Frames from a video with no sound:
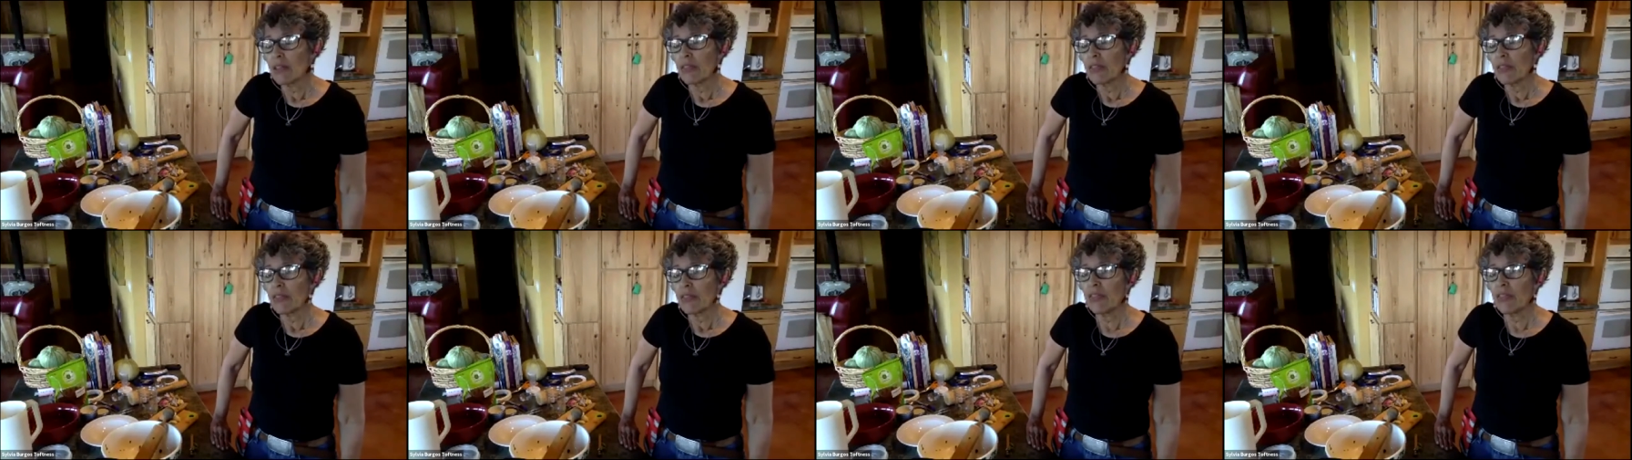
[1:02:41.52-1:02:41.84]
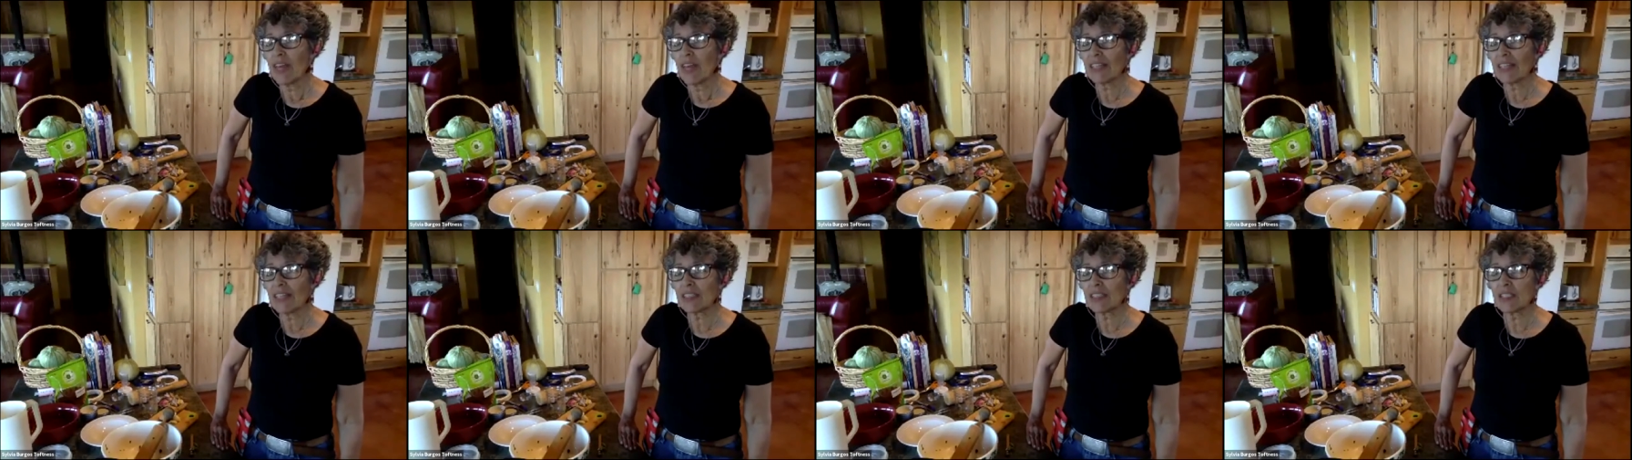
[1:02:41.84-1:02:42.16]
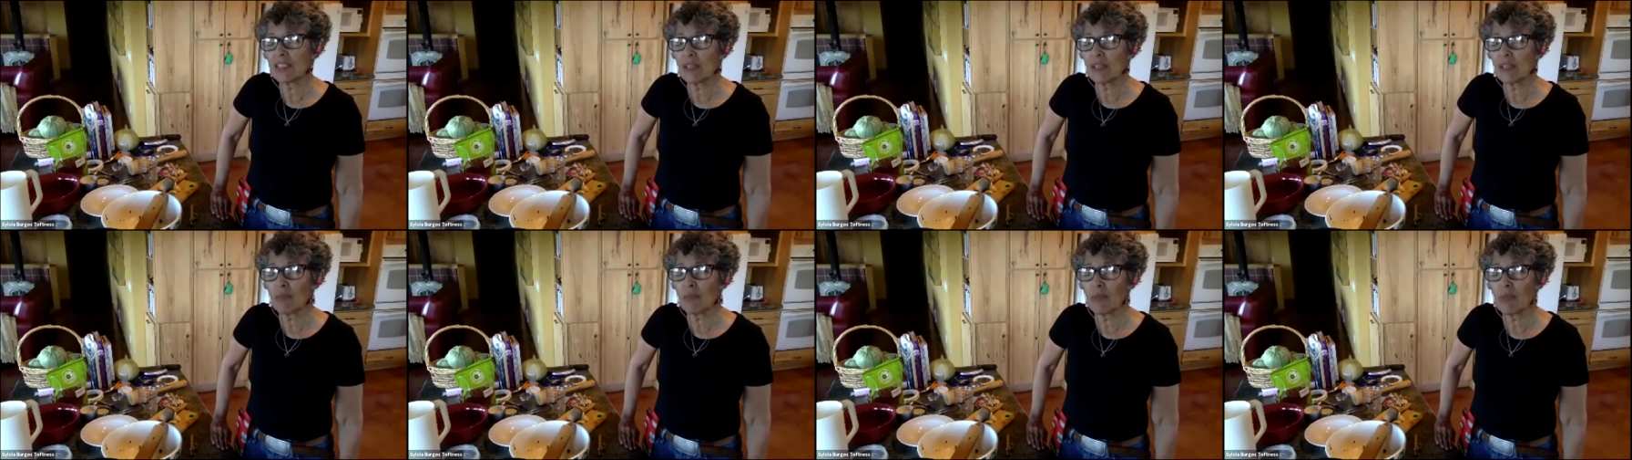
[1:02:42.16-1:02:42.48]
That's
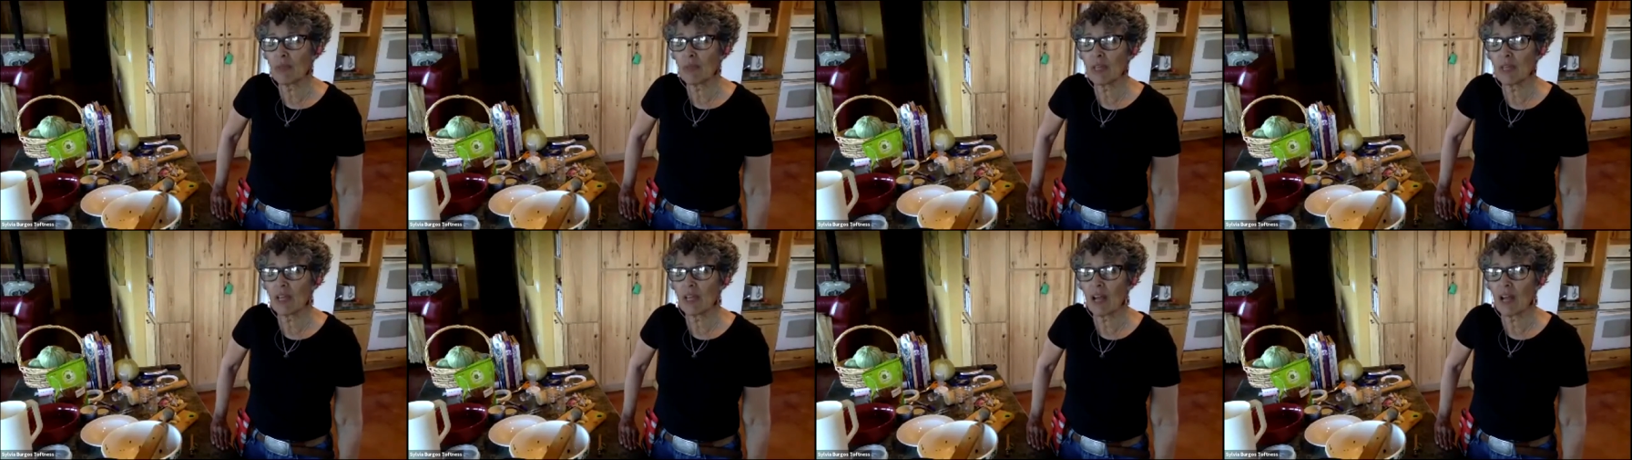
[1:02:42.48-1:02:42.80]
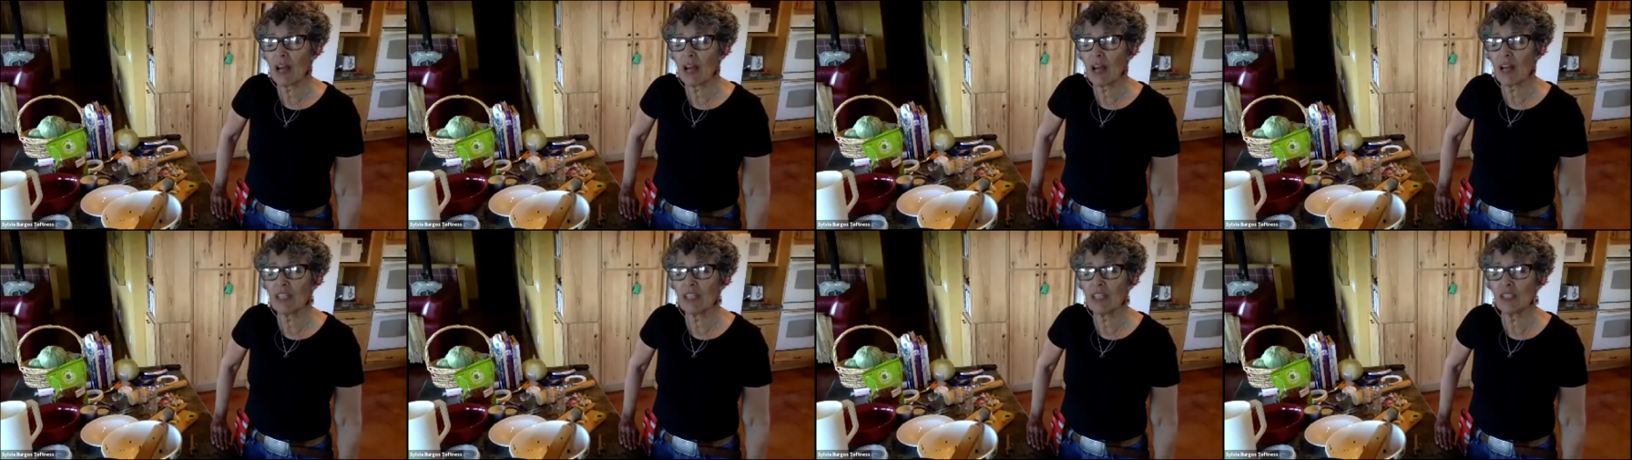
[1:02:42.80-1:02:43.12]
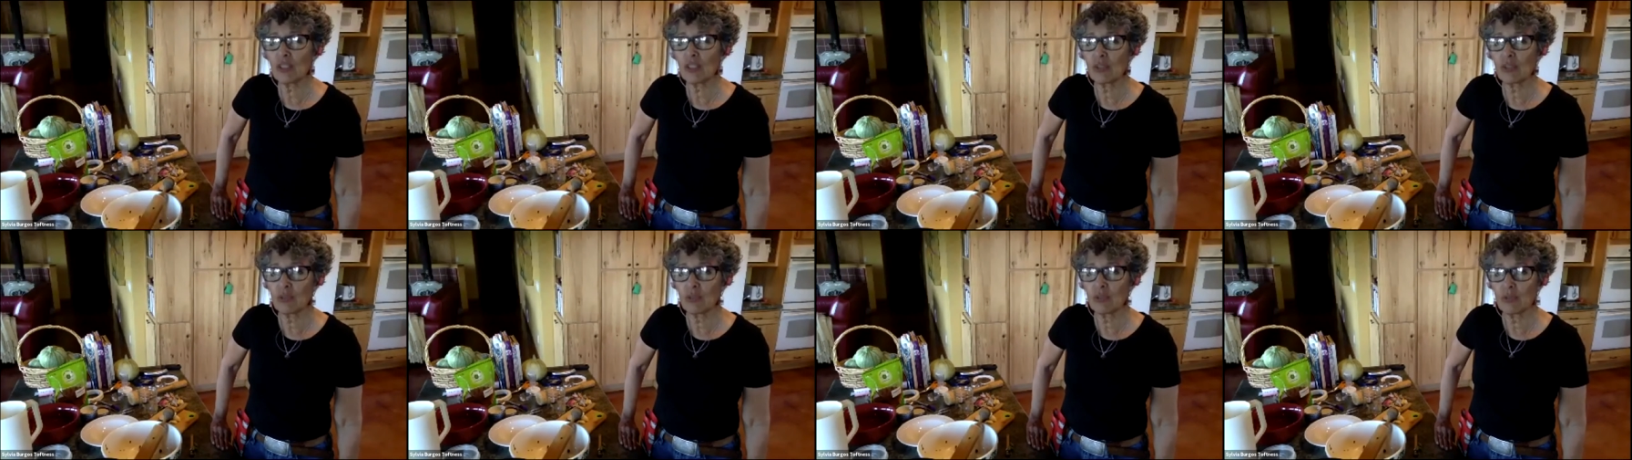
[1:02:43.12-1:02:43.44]
something I
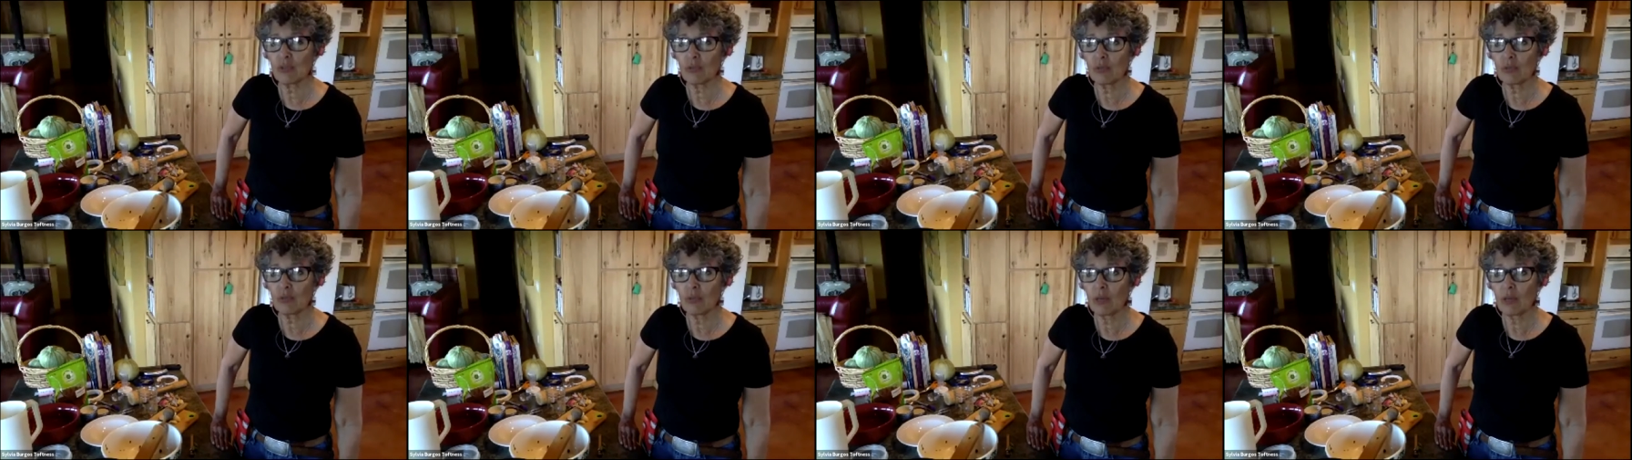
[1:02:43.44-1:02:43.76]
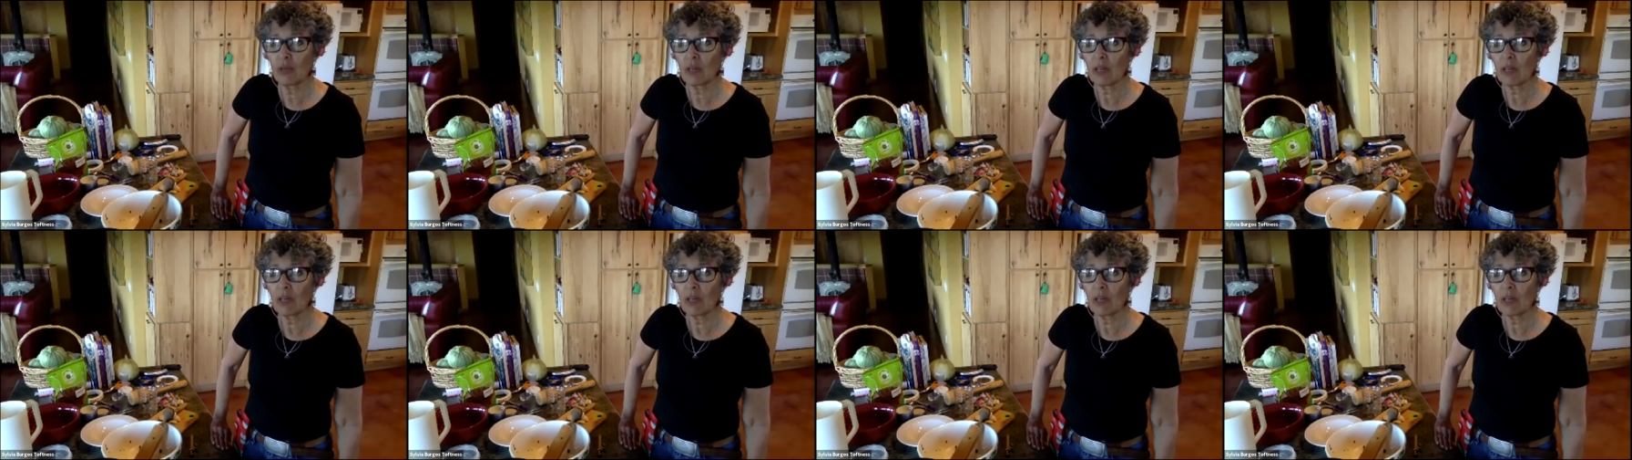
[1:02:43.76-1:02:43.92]
do